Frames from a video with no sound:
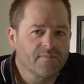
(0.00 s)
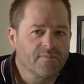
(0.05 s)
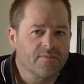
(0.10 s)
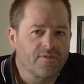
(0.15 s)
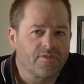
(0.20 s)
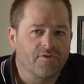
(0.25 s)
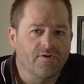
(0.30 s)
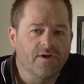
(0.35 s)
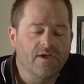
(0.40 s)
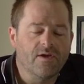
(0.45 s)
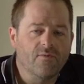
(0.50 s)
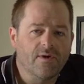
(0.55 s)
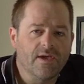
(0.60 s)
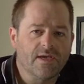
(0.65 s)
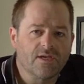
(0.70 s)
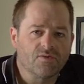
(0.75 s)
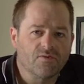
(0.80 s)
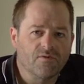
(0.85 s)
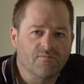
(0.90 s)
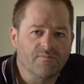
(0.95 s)
three
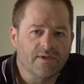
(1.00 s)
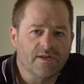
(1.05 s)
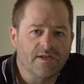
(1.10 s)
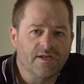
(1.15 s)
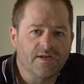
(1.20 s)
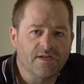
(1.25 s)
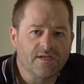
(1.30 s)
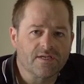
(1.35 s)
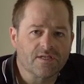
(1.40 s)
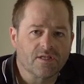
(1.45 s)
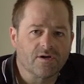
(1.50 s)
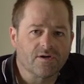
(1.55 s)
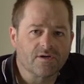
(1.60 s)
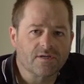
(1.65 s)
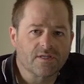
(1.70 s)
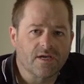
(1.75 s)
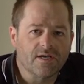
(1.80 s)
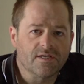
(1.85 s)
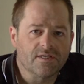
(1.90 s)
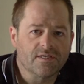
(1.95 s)
weeks we've been in this
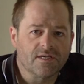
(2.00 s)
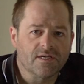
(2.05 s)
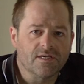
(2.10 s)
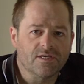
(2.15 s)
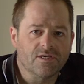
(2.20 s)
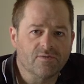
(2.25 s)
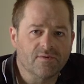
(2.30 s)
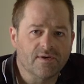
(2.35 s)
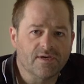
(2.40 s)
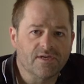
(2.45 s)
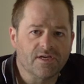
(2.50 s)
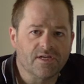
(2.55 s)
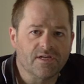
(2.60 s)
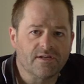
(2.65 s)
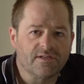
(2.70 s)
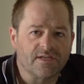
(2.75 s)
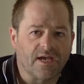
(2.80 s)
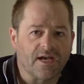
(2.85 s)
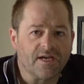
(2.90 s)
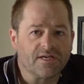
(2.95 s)
lockdown situation,
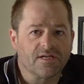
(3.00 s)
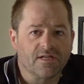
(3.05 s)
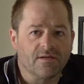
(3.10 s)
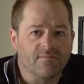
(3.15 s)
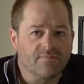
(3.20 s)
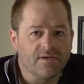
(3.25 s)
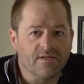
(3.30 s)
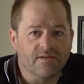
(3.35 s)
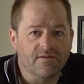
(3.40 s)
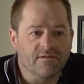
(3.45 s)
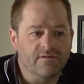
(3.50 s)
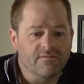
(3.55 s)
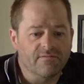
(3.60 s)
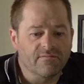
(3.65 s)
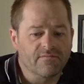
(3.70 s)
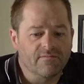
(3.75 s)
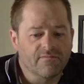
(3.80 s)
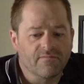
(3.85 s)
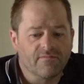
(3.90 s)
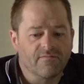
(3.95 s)
it's actually
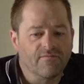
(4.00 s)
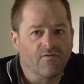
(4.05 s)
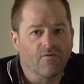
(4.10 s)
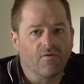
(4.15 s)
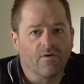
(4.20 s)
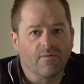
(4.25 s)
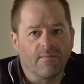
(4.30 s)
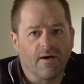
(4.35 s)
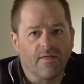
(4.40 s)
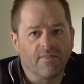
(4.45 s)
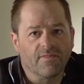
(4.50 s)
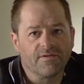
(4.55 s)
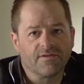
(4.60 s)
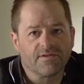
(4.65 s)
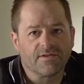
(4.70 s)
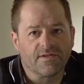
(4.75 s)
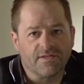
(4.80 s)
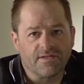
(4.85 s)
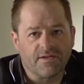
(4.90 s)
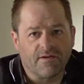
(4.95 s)
been four months
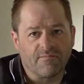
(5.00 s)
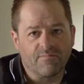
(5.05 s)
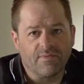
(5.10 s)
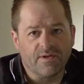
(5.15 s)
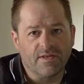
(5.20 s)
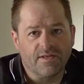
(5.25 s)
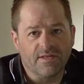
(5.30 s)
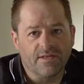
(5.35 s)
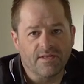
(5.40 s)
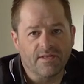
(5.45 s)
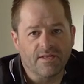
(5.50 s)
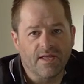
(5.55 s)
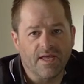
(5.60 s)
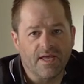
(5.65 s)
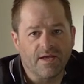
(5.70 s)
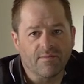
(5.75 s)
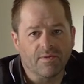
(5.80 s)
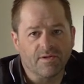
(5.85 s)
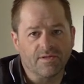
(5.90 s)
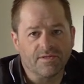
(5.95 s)
since I've been
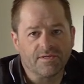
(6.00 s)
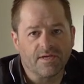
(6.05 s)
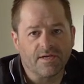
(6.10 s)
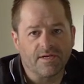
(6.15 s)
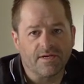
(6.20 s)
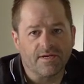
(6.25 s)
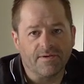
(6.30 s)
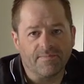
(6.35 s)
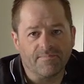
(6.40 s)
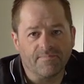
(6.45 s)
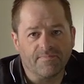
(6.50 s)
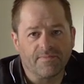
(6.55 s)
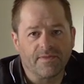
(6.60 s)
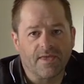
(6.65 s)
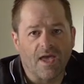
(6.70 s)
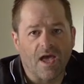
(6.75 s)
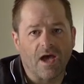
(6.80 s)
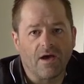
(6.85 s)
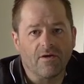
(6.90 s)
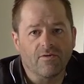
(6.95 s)
able to
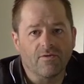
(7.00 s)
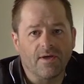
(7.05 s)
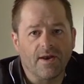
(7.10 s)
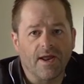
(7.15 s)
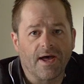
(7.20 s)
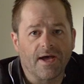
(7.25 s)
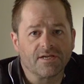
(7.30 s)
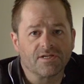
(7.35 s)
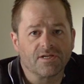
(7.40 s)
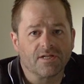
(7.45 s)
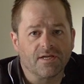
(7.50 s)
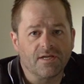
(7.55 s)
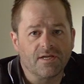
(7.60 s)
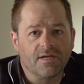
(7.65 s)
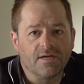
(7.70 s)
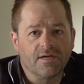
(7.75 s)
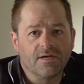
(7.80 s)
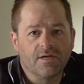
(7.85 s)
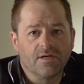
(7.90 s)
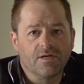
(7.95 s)
get out and
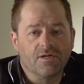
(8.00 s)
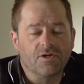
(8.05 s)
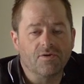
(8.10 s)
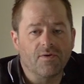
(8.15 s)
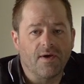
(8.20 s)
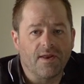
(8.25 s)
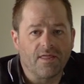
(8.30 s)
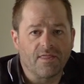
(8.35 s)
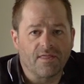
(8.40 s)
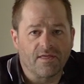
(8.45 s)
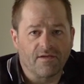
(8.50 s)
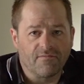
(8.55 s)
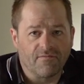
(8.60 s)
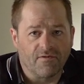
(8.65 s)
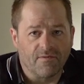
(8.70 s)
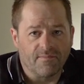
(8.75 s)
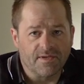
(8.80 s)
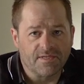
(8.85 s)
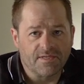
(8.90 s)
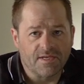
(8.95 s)
actually do anything
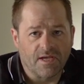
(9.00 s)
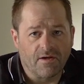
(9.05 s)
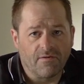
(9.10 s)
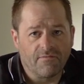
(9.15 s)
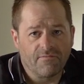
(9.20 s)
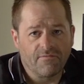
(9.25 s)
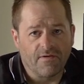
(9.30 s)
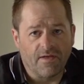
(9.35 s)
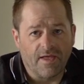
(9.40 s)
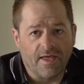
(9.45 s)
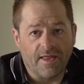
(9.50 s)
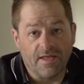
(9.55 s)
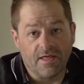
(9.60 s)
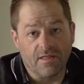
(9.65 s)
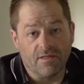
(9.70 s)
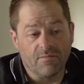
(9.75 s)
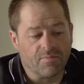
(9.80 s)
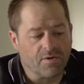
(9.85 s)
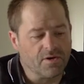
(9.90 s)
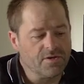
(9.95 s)
for myself, any
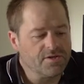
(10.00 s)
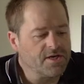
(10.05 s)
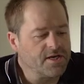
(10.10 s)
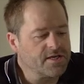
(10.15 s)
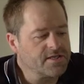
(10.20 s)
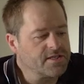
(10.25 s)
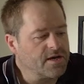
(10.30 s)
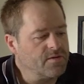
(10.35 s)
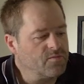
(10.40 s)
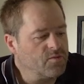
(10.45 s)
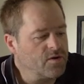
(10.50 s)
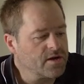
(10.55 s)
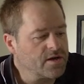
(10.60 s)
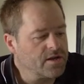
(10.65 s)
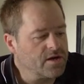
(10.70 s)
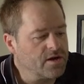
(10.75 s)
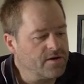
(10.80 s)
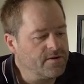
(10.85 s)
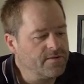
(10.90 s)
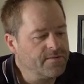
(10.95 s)
of the projects that I'm
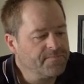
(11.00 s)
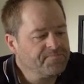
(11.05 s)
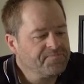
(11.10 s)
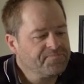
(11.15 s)
working on.